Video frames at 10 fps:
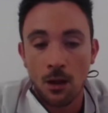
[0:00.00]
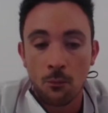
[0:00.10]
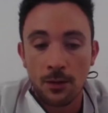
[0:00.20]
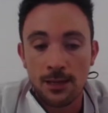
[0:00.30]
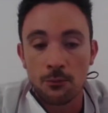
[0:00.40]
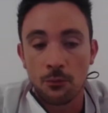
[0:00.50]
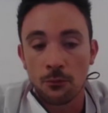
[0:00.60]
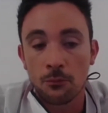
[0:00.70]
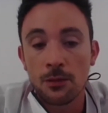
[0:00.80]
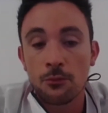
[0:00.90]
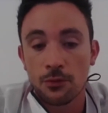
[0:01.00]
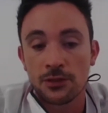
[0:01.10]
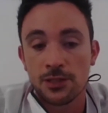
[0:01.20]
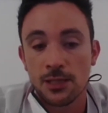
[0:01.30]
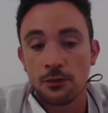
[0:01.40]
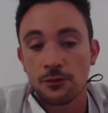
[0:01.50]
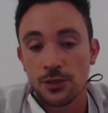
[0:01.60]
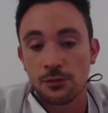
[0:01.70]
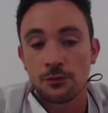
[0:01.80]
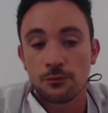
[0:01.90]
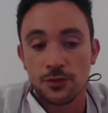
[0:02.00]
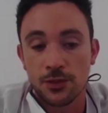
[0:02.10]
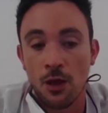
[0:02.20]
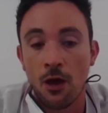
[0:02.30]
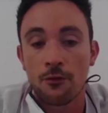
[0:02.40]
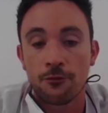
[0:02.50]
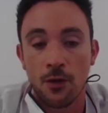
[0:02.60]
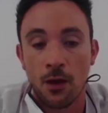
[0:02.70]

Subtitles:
we will continue to serve